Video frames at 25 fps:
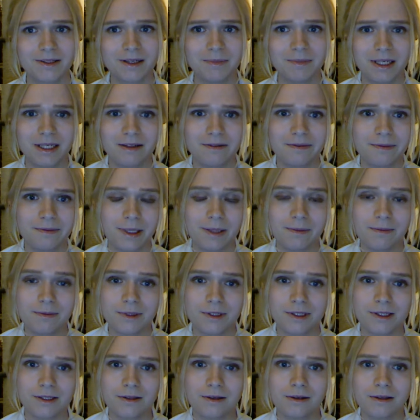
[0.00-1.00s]
I mean, if people
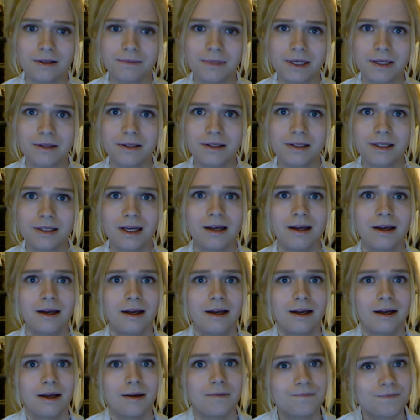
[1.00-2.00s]
want to talk about it,
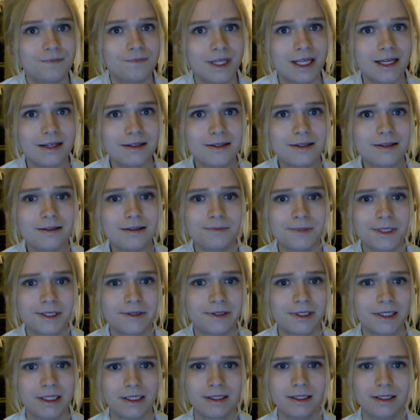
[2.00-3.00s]
I talk
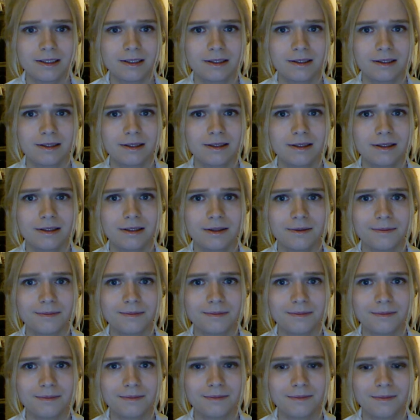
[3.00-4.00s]
about it.
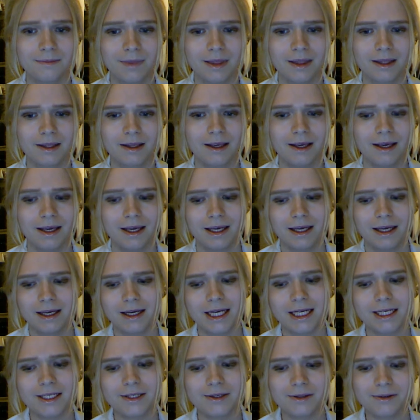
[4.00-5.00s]
Um,
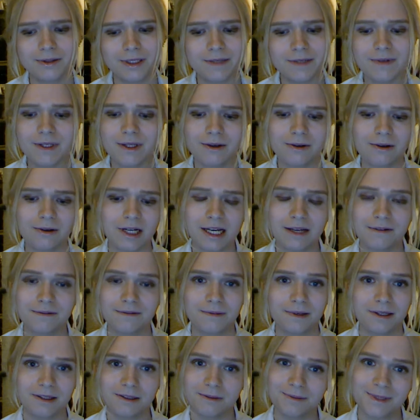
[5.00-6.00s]
and you know, even though I've,
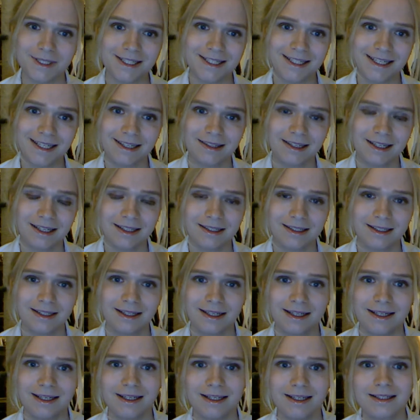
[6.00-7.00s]
I've been saying that
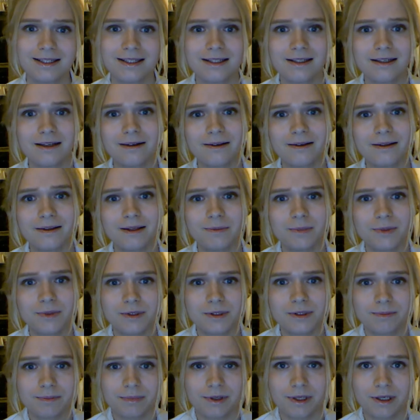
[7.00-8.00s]
it's not the
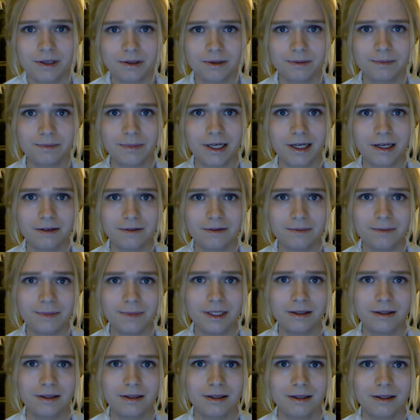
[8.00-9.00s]
most important part of
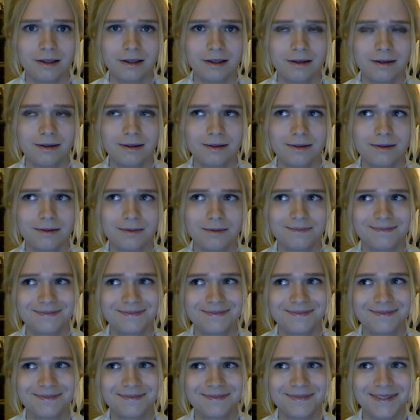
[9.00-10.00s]
me,
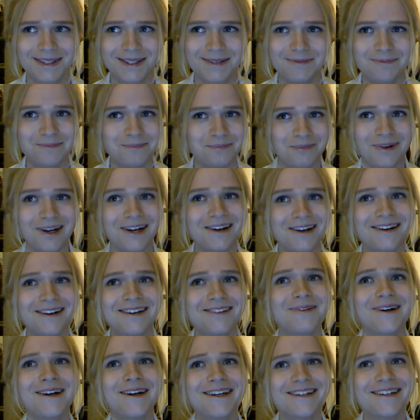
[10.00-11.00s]

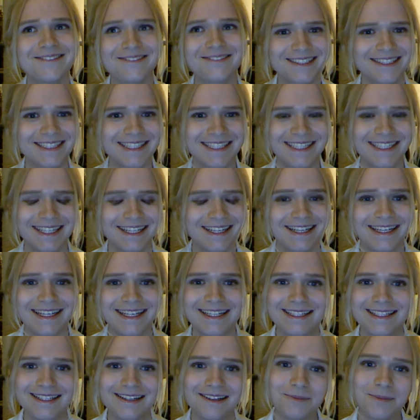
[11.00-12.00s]
important part,
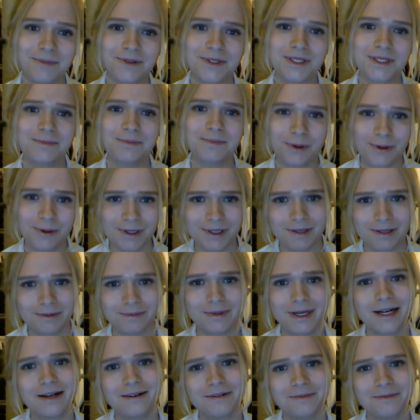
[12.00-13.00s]
it's not the most important
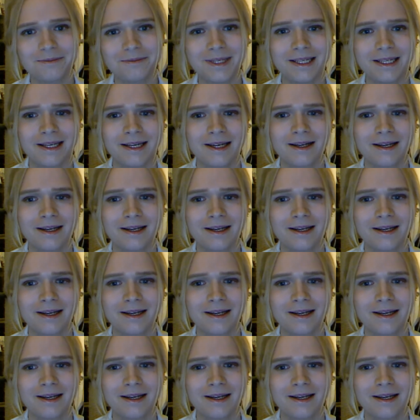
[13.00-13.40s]
part of me.